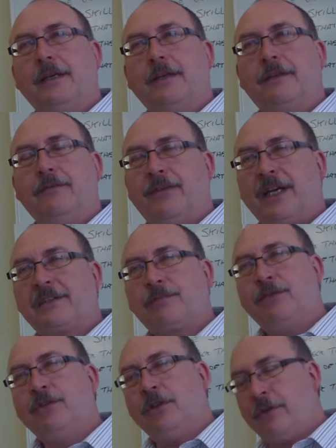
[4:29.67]
The vast
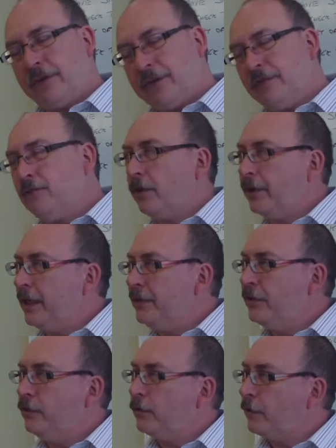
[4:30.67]
majority of what they
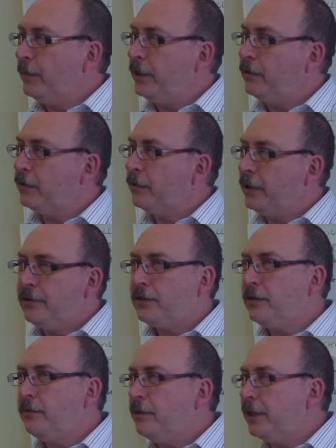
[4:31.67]
do can be done in
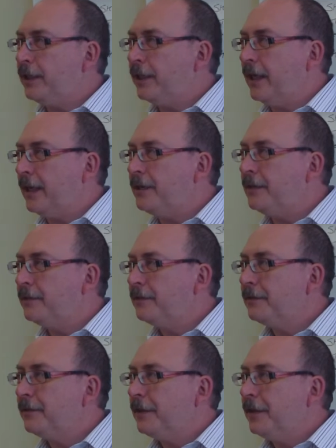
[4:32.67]
2D CAD,
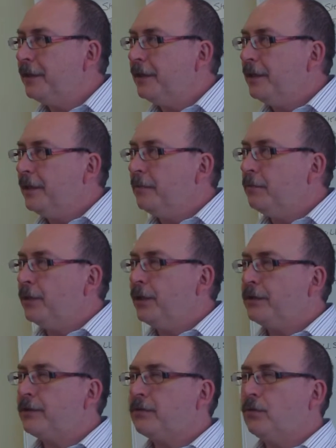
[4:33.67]

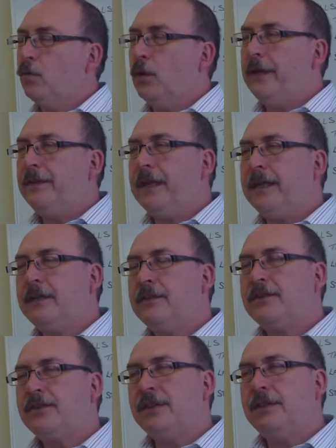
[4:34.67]
but when they
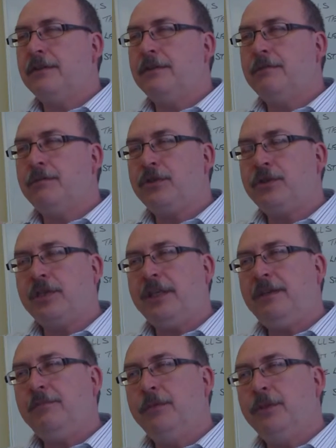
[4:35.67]
consider the
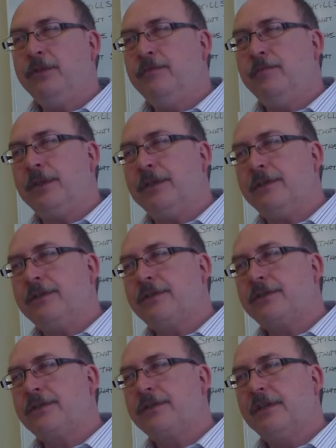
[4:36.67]
machine
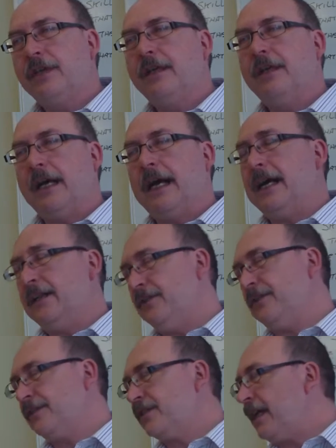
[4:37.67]
movements
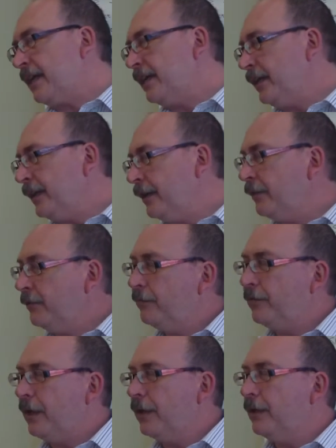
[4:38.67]
and the stacking
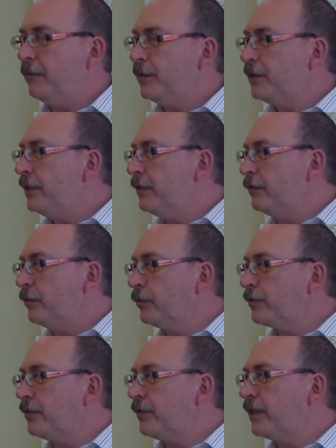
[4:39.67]
of
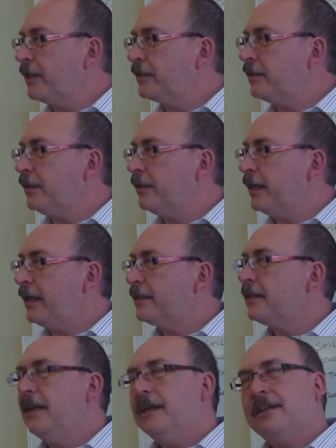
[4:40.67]
materials and things like that,
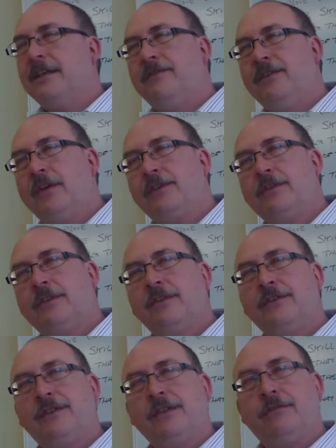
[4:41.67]
they've got to
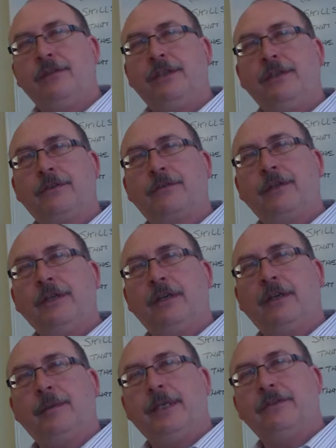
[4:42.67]
consider it in 3
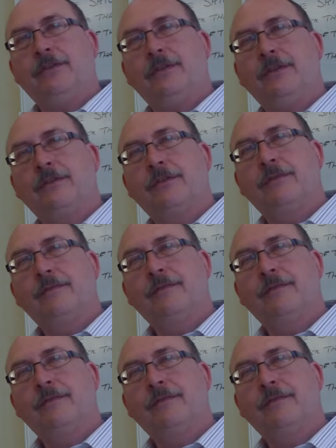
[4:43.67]
dimensions.